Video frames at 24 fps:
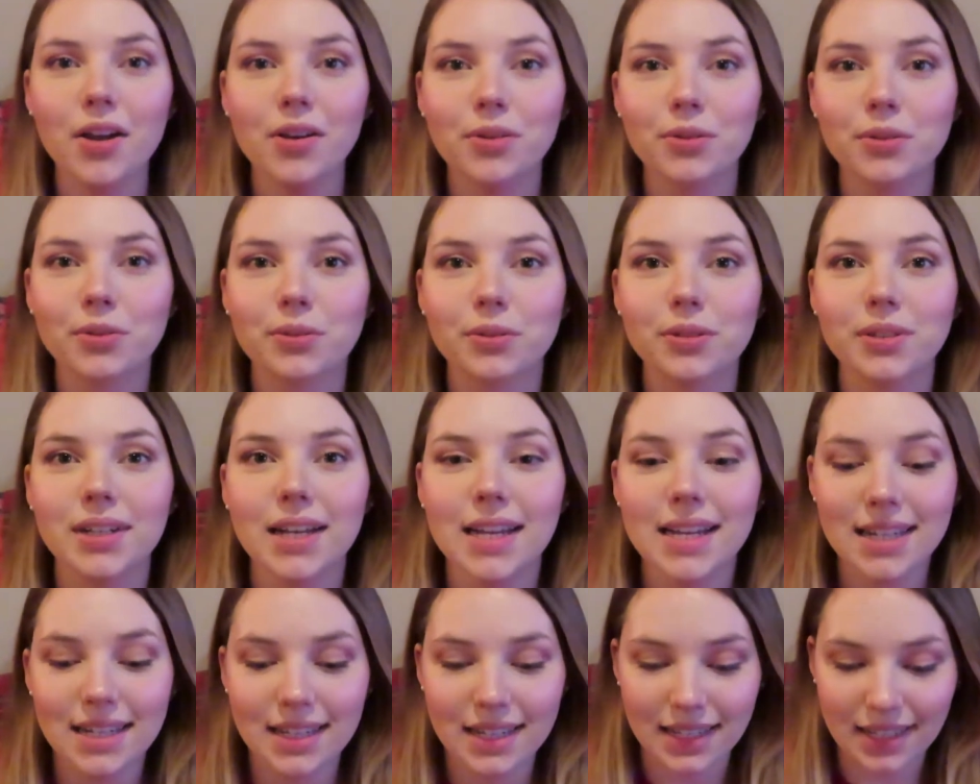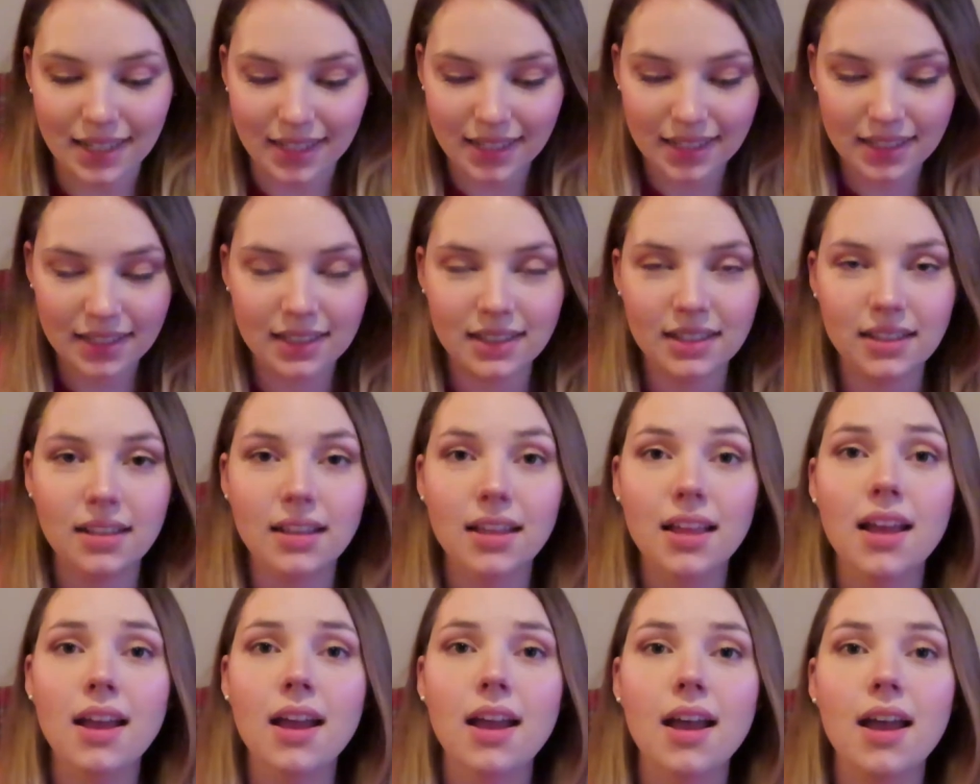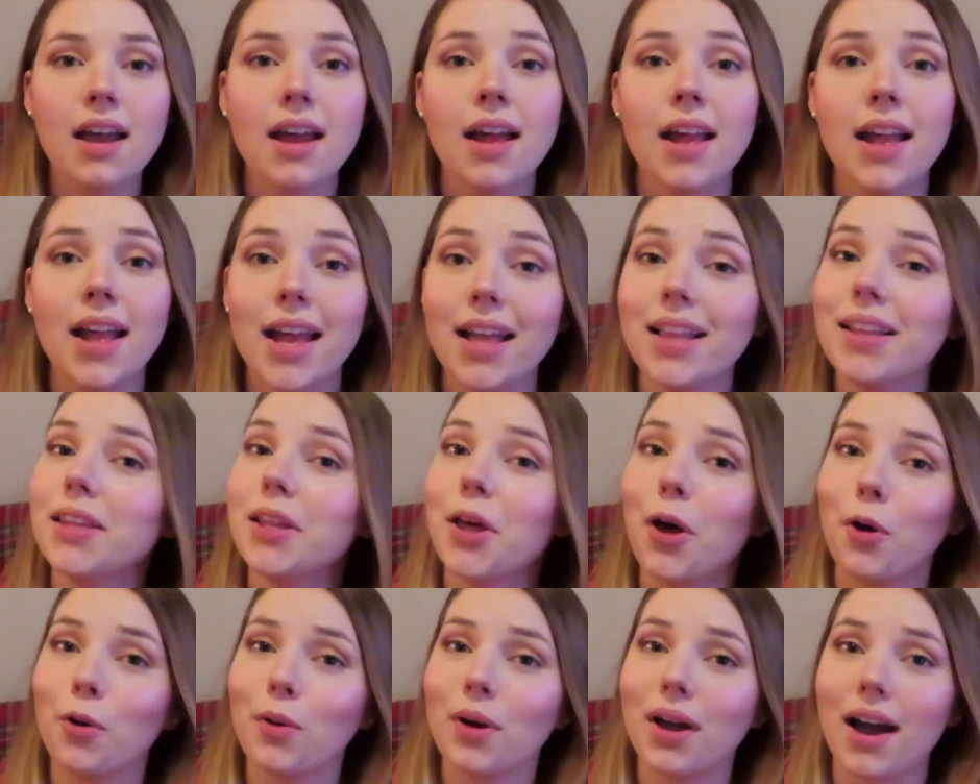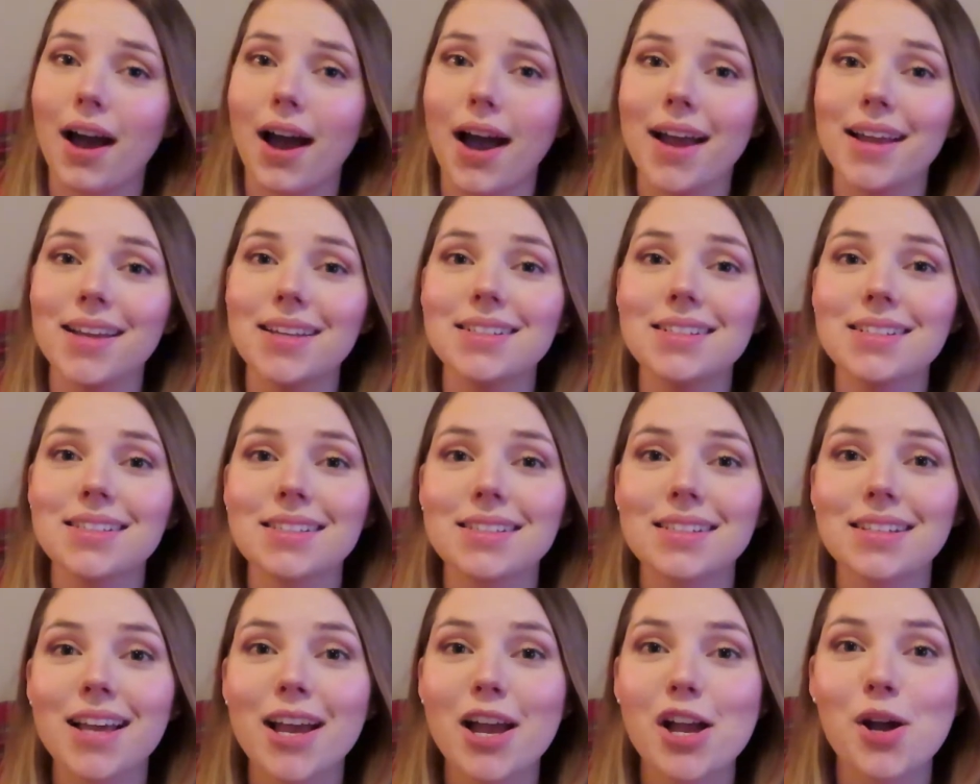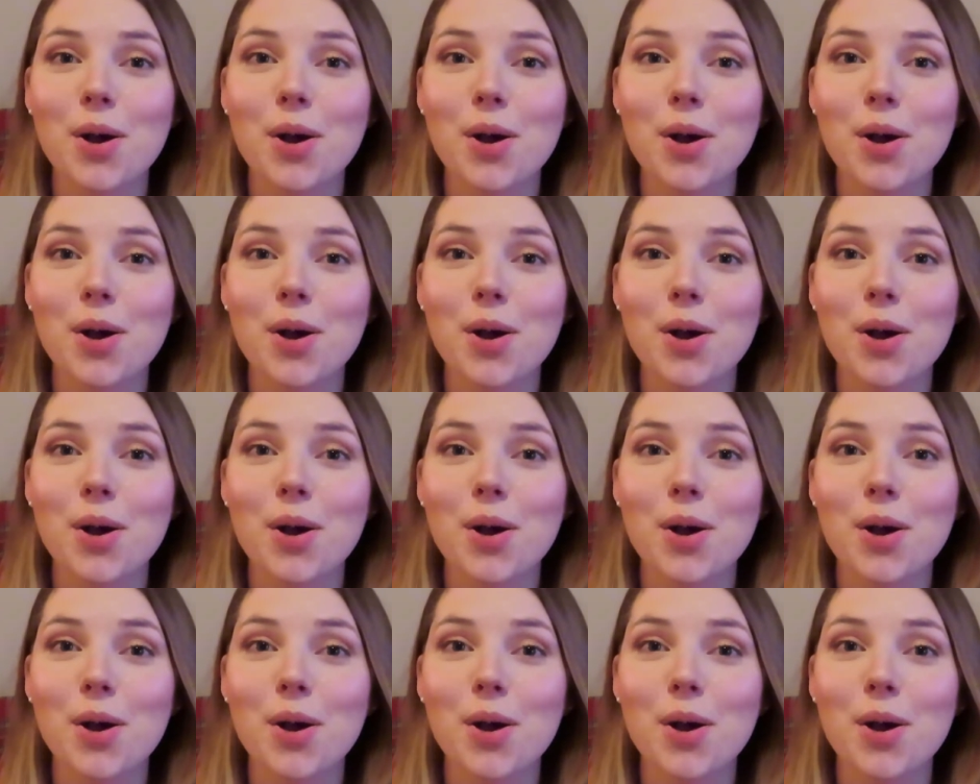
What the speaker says: Alrighty. Hello, guys.